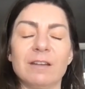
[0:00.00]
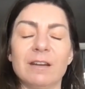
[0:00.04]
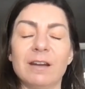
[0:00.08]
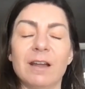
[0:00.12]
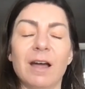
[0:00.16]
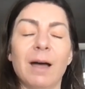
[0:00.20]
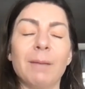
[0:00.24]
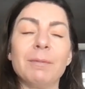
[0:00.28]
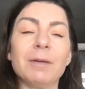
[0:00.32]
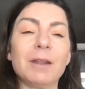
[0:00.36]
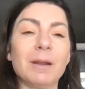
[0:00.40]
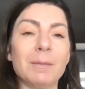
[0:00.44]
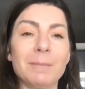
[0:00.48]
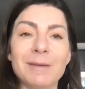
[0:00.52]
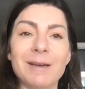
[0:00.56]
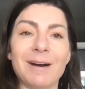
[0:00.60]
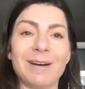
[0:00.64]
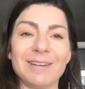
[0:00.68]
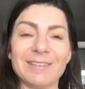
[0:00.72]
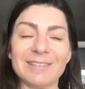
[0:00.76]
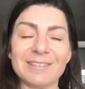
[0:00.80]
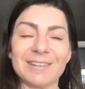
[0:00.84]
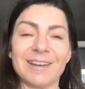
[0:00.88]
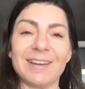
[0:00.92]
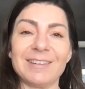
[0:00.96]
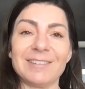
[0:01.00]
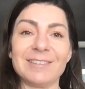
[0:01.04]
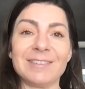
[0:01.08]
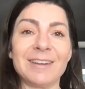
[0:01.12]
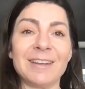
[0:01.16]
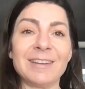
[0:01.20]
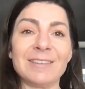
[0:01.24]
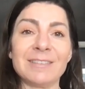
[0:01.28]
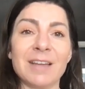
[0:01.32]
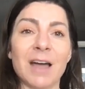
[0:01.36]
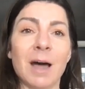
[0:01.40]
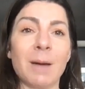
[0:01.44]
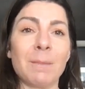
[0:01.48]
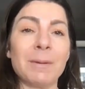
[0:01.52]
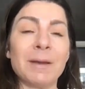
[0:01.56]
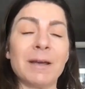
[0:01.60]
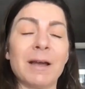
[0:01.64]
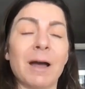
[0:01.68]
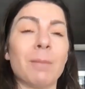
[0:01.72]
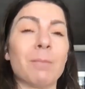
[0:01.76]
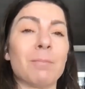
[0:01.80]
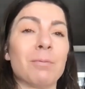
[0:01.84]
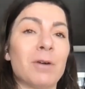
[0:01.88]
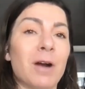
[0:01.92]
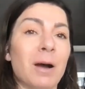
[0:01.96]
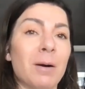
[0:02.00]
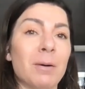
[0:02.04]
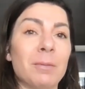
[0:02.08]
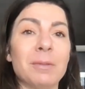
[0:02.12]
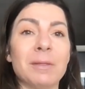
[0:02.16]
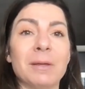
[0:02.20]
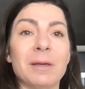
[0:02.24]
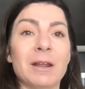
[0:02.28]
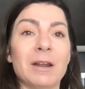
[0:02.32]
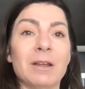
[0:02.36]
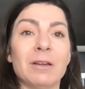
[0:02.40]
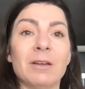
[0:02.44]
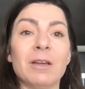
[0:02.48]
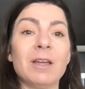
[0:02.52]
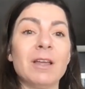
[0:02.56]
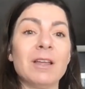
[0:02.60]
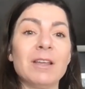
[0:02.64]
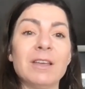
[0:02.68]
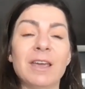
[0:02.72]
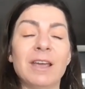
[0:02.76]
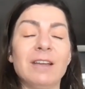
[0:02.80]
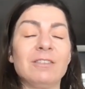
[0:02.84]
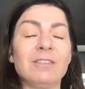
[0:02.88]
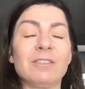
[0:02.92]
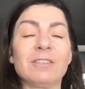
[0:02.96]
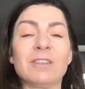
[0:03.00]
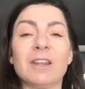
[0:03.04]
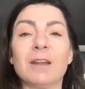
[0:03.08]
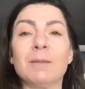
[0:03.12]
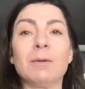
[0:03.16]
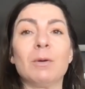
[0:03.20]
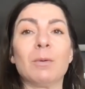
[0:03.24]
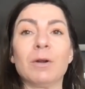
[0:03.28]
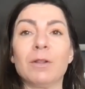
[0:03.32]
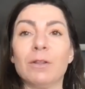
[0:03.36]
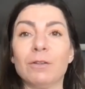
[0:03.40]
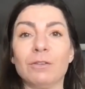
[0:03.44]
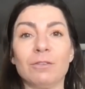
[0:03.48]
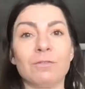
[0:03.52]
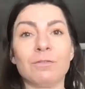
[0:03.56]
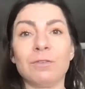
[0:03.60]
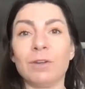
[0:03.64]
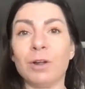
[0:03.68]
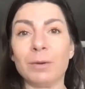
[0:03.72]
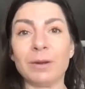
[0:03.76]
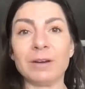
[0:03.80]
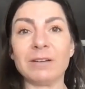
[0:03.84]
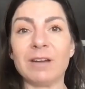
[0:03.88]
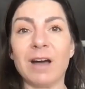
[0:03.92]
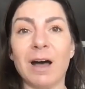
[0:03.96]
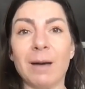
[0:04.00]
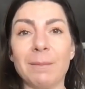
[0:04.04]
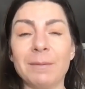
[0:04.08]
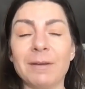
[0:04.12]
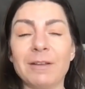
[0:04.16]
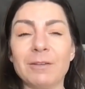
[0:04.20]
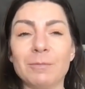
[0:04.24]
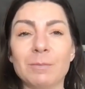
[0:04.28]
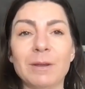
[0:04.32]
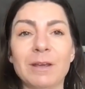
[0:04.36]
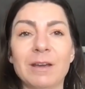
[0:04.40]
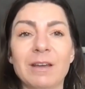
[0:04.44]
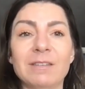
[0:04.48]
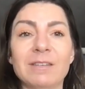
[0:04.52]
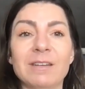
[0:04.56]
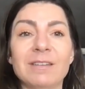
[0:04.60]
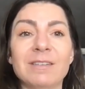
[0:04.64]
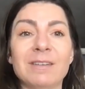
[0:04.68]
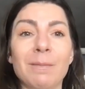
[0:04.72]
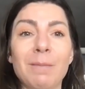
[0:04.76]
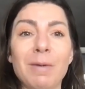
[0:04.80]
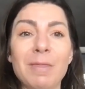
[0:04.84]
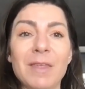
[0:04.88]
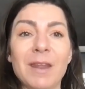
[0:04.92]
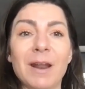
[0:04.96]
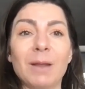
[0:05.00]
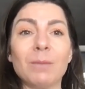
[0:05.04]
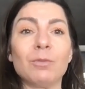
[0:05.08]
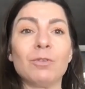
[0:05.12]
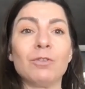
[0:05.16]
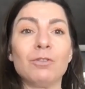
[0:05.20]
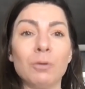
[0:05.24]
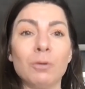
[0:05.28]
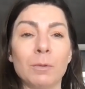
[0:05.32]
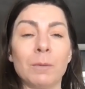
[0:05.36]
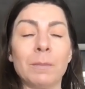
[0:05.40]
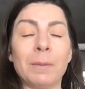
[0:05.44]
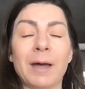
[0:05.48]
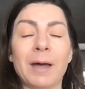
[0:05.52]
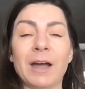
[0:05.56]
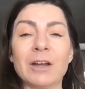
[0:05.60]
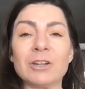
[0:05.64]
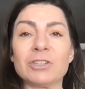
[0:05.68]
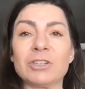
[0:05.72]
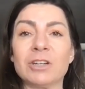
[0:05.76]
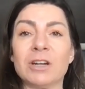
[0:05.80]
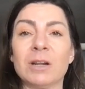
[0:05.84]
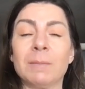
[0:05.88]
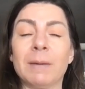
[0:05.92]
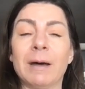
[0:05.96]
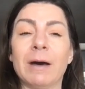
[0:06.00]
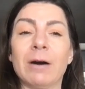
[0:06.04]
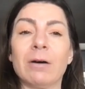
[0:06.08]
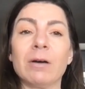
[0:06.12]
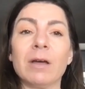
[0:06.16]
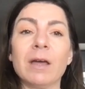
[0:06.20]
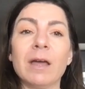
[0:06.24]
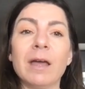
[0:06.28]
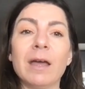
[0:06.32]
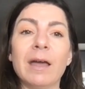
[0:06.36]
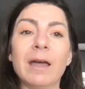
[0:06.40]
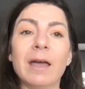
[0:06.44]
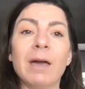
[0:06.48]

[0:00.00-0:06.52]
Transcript: And I'm going to be honest, guys, today's topic, I'm probably going to, it's just going to be one of those flowing topics because it's something that I'm super passionate about.